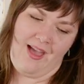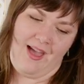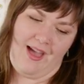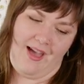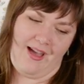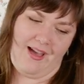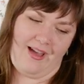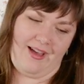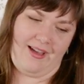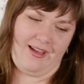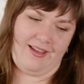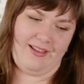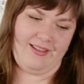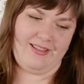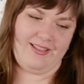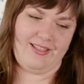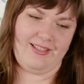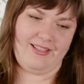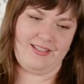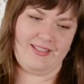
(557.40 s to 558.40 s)

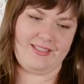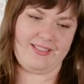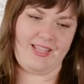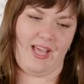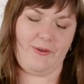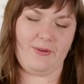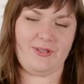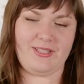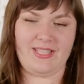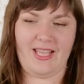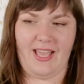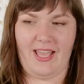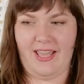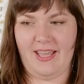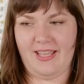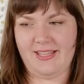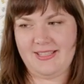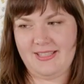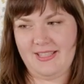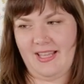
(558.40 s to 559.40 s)
because uh, I would say
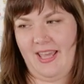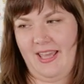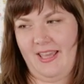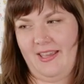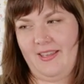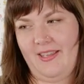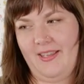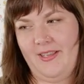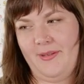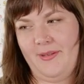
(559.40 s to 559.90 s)
it's like